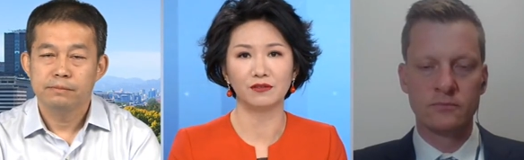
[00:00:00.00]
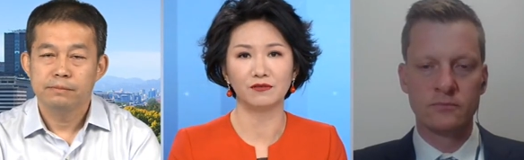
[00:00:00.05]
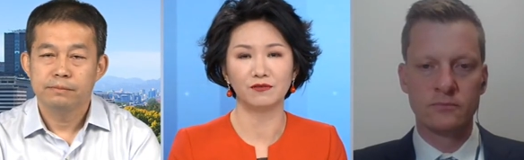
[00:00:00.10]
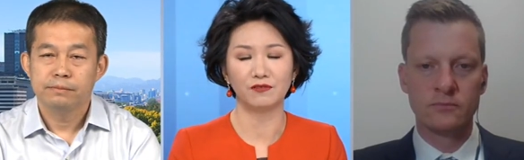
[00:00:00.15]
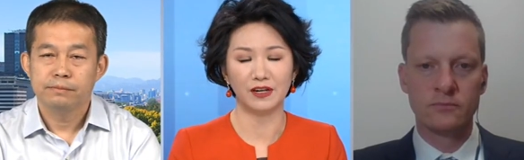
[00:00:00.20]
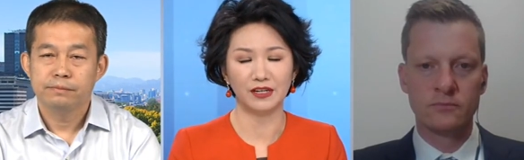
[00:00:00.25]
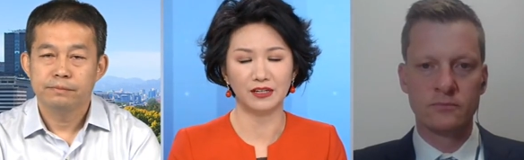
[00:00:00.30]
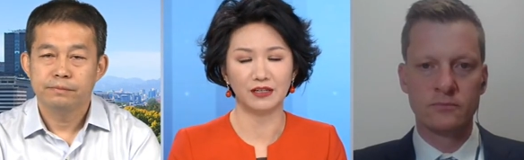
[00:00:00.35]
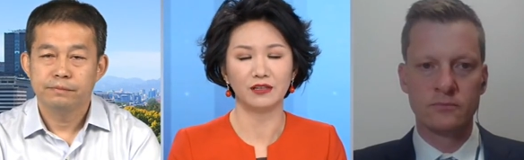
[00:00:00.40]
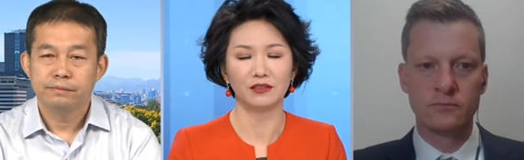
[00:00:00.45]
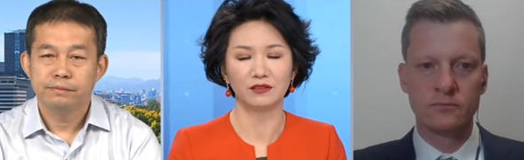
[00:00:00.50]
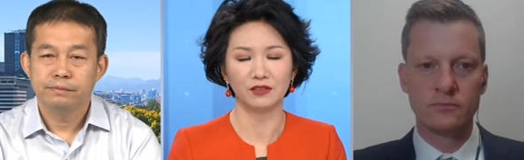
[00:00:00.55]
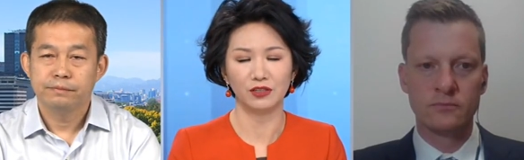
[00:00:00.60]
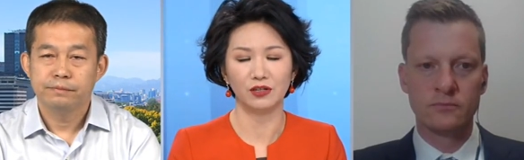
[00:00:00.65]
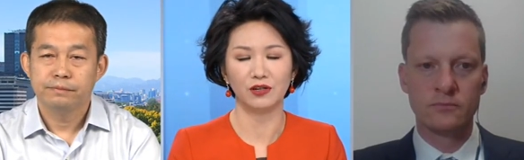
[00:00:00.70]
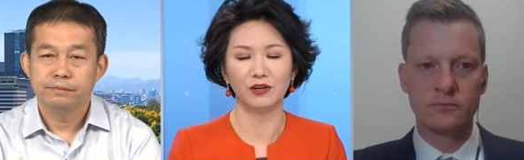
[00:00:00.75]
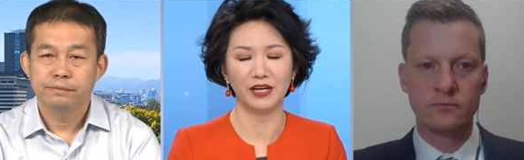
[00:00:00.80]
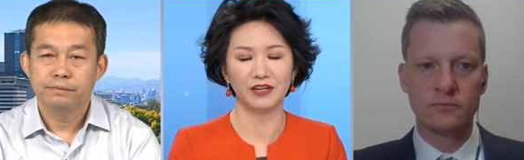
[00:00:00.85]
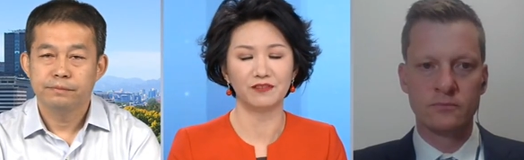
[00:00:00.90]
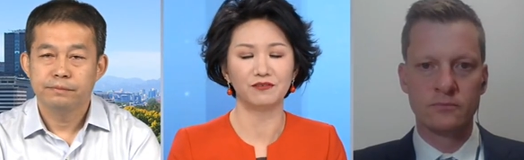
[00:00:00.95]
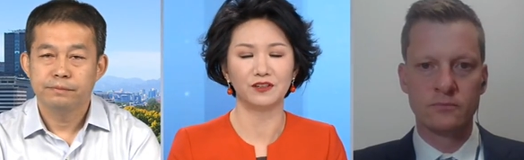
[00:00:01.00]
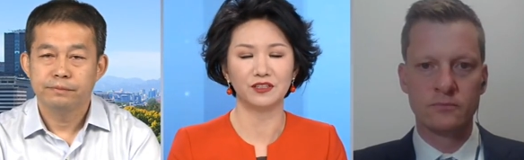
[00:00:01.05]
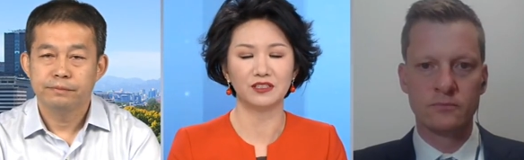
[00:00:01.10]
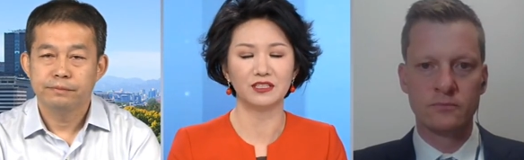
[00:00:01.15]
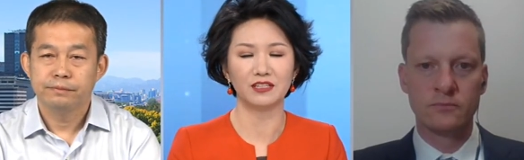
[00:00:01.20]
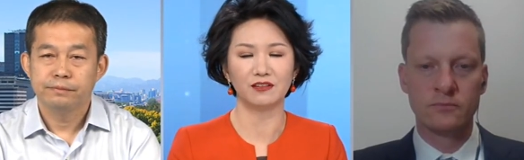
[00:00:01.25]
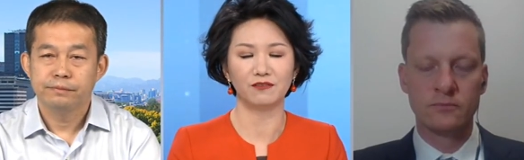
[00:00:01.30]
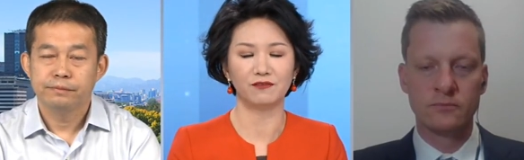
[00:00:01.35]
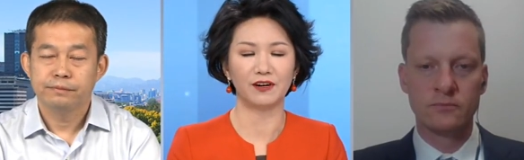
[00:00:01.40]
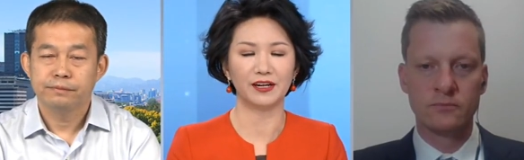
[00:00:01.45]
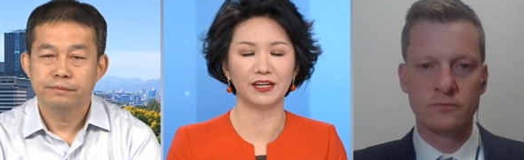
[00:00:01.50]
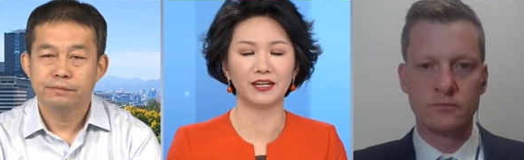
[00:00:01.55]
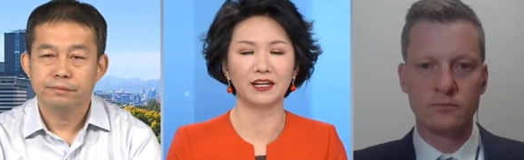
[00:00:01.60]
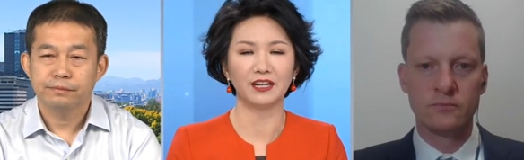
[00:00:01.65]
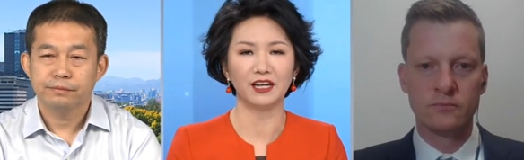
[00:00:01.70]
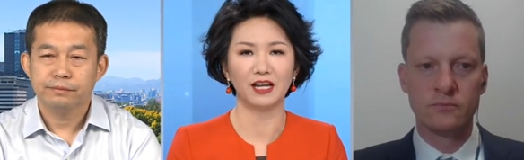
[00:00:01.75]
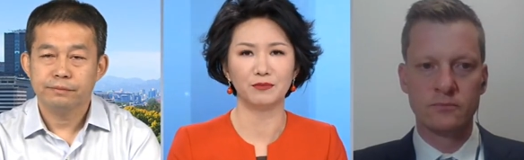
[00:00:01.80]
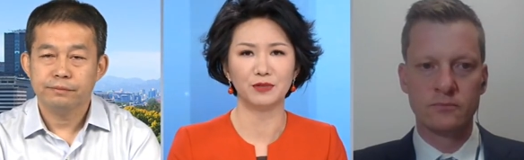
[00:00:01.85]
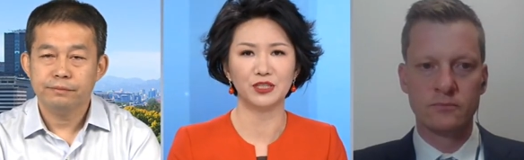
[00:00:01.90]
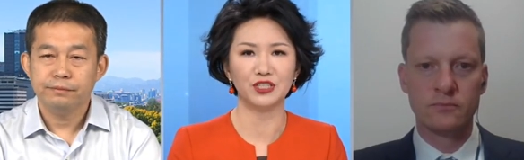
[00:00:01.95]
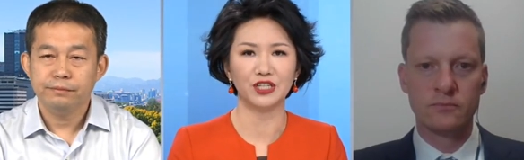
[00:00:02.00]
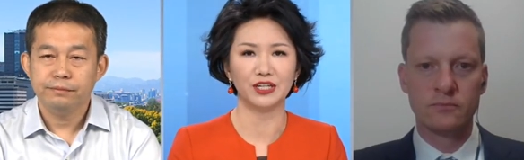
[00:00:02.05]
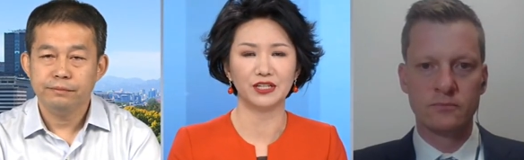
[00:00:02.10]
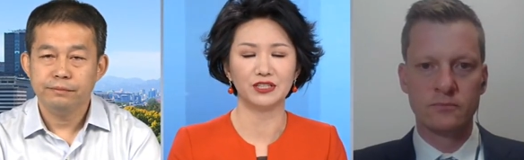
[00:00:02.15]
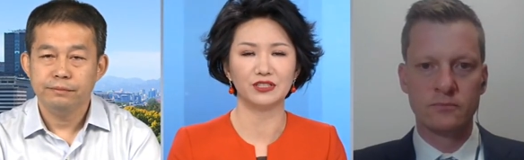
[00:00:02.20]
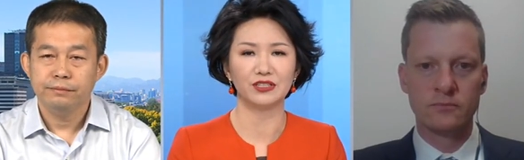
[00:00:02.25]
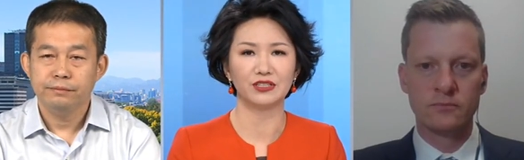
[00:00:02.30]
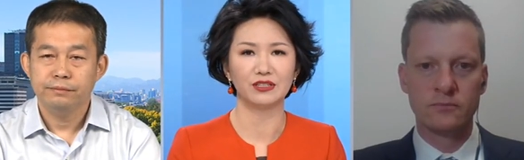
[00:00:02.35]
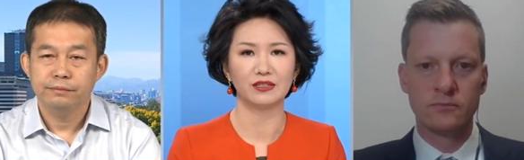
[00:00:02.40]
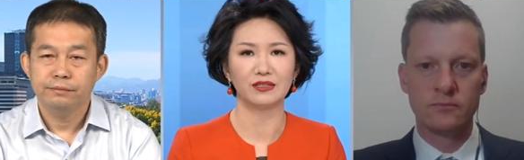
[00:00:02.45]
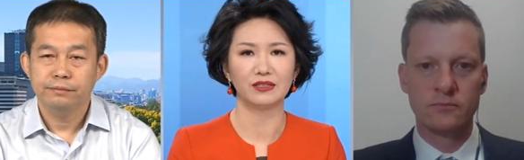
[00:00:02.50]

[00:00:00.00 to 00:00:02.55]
Speaker 1: fight, you know, efforts fighting climate change?